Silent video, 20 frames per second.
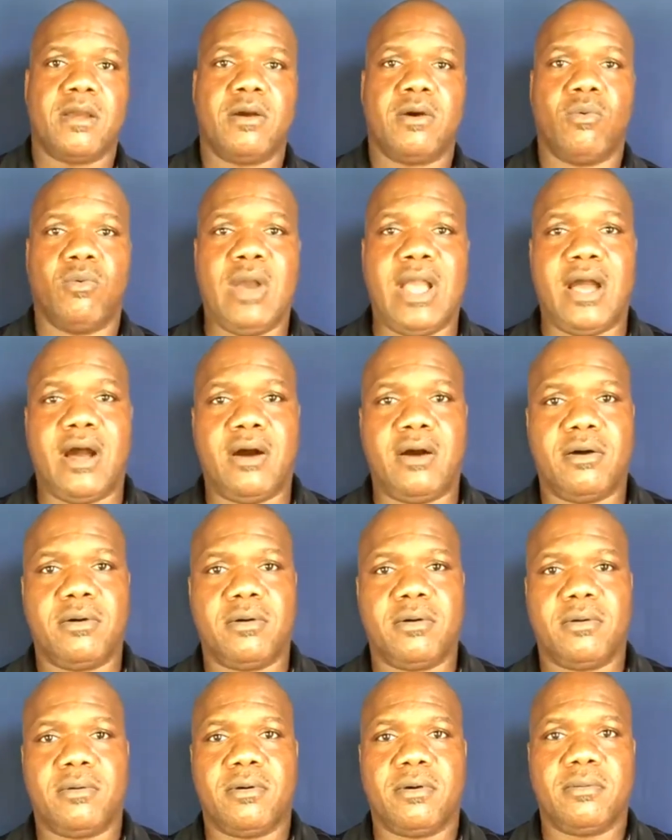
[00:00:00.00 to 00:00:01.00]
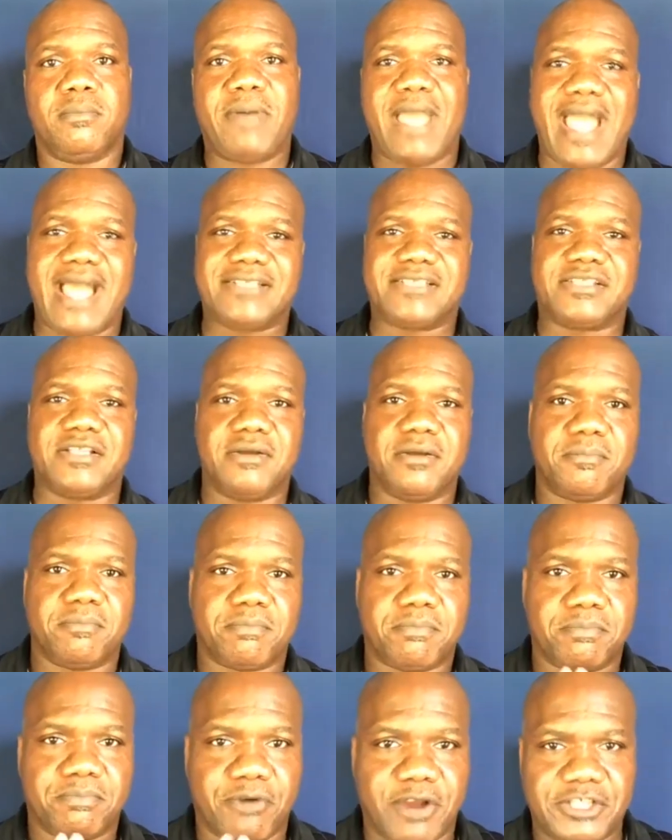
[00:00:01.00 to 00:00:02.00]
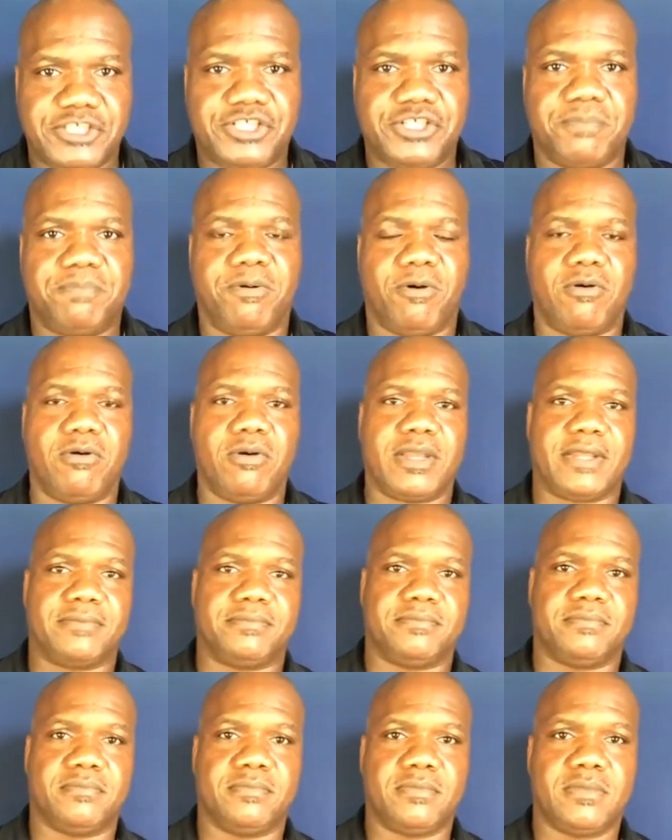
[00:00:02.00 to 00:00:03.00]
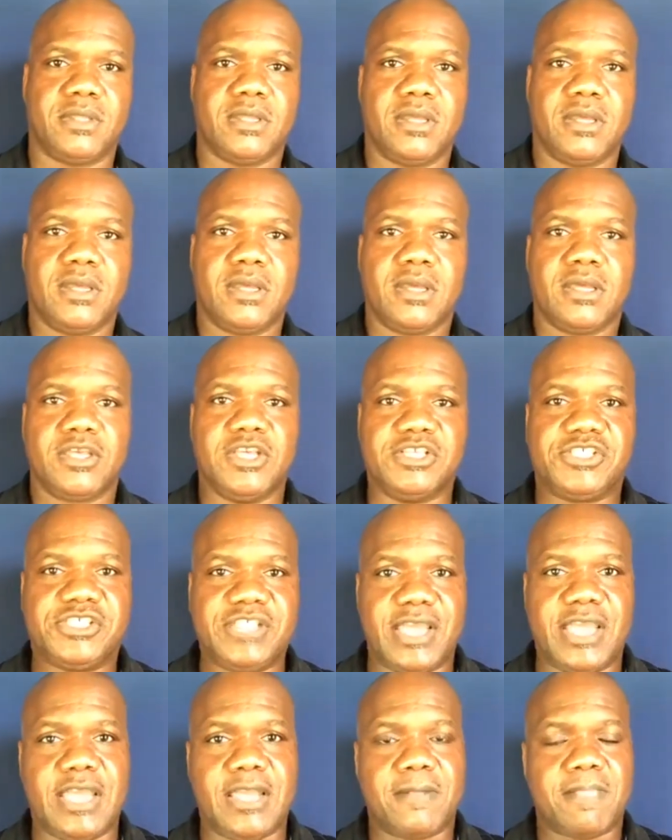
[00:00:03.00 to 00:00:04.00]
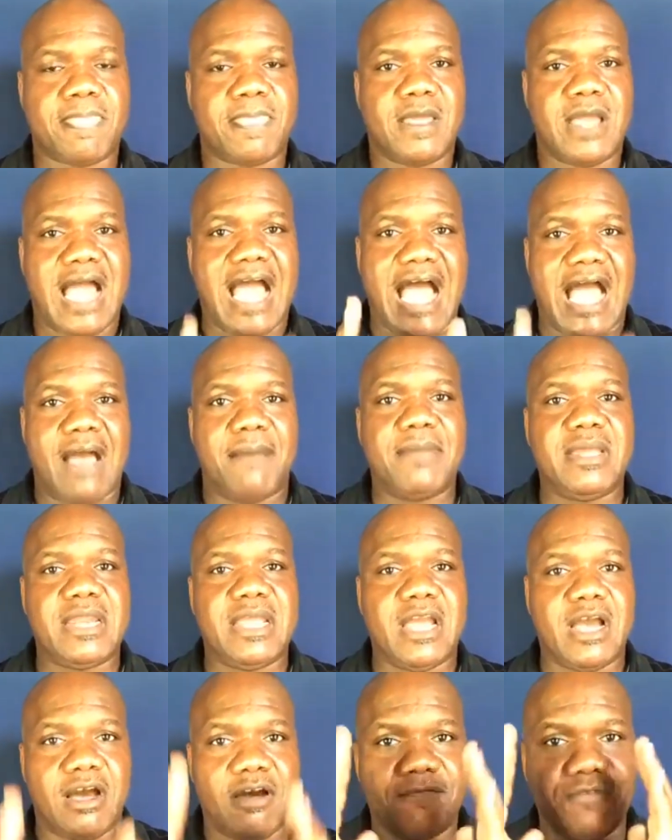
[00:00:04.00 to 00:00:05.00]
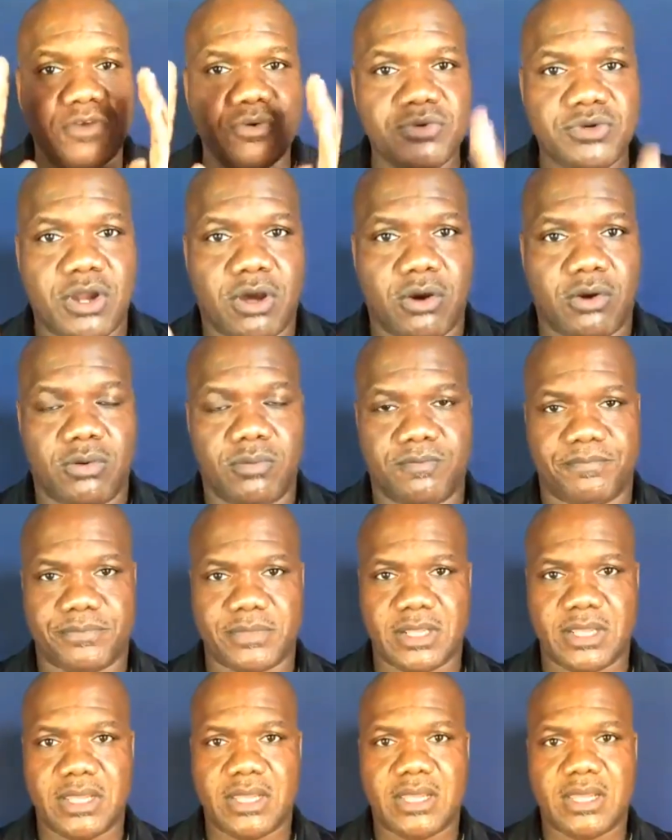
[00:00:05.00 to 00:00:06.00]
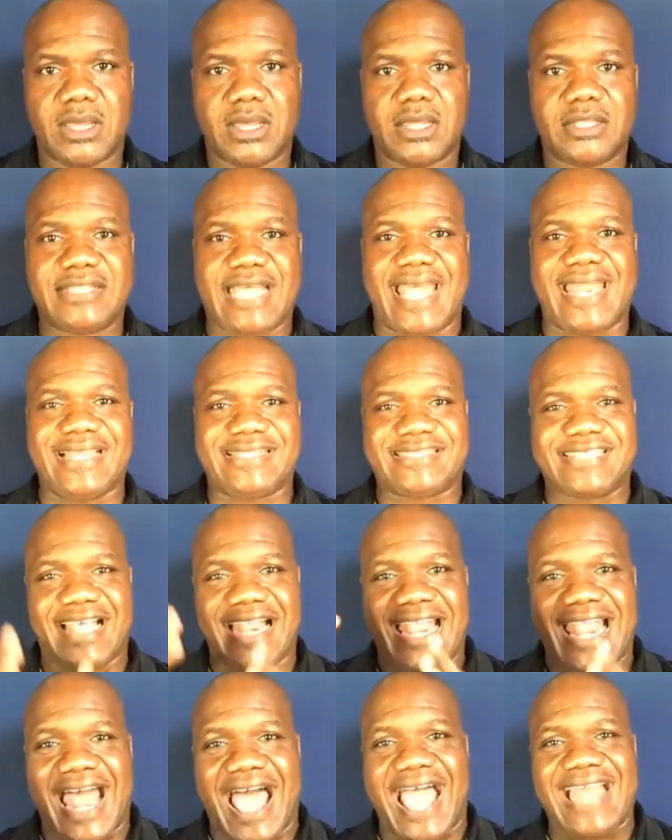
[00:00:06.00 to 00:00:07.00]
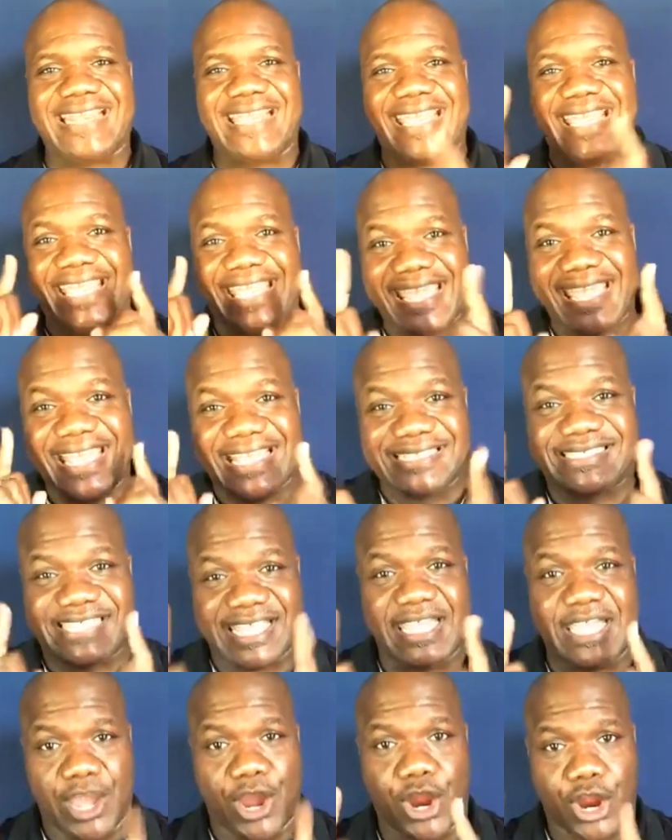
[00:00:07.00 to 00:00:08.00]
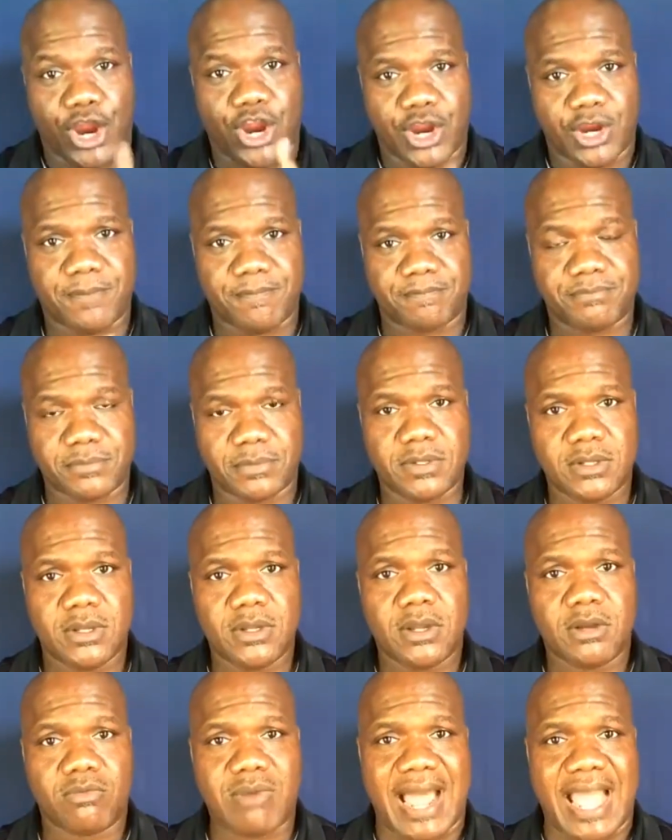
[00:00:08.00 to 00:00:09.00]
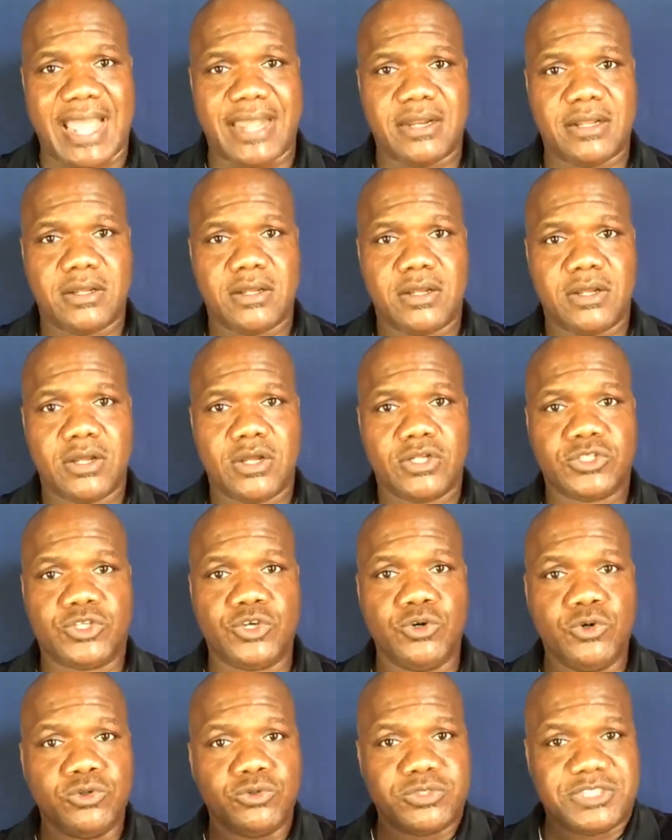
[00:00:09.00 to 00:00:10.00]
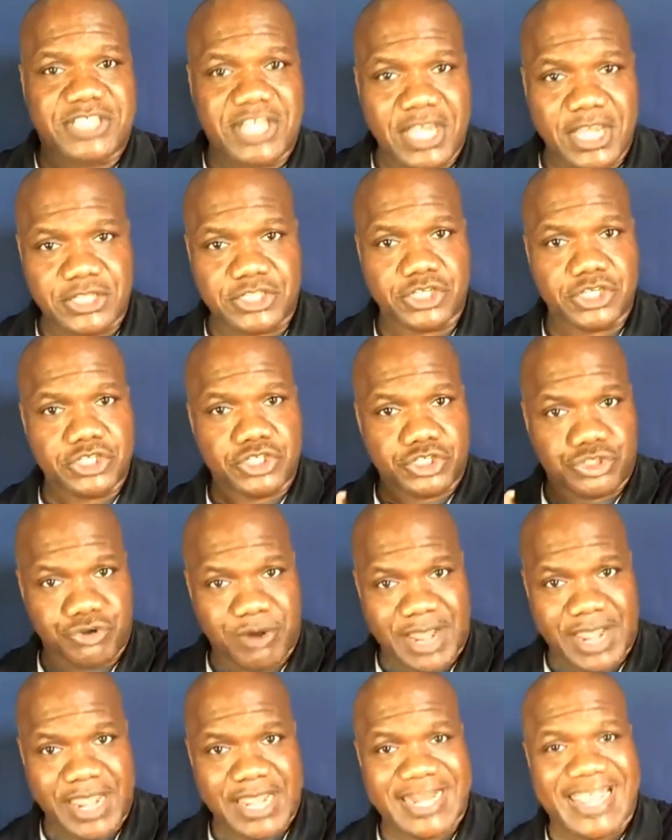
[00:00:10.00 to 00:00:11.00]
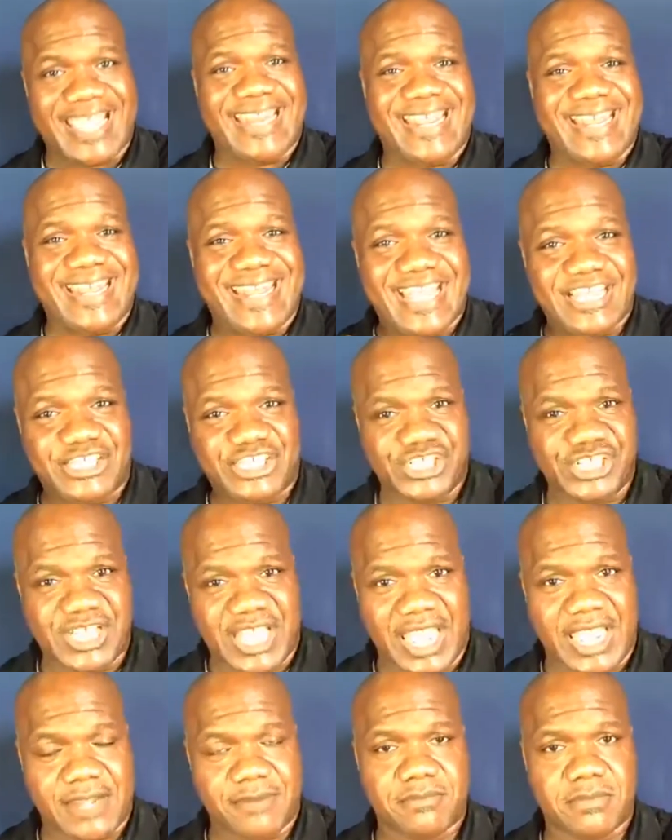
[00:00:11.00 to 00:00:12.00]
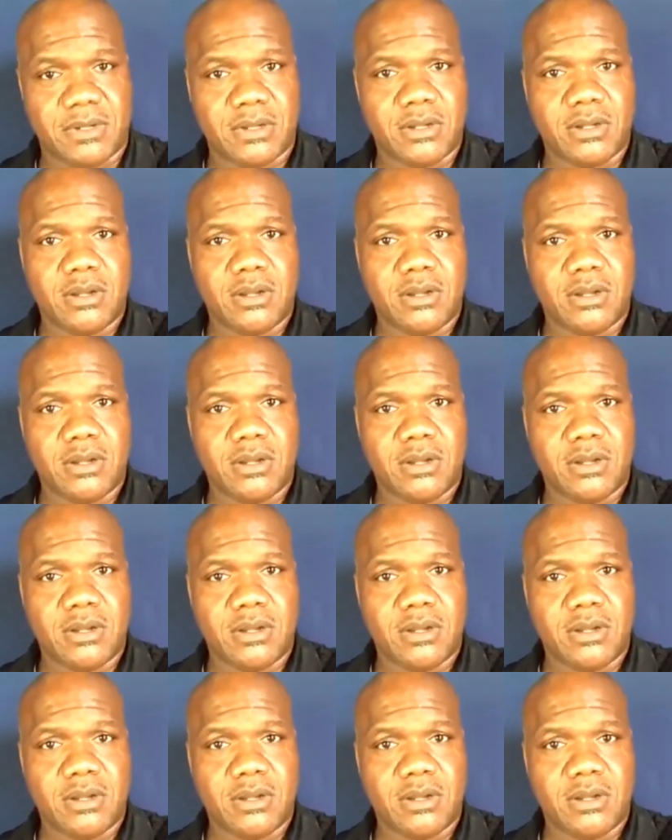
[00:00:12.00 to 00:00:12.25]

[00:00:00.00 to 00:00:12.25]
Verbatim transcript: Well, Pastor, press your point. You see, how many of you know that it's a lot easier, right, to teach, train, and initiate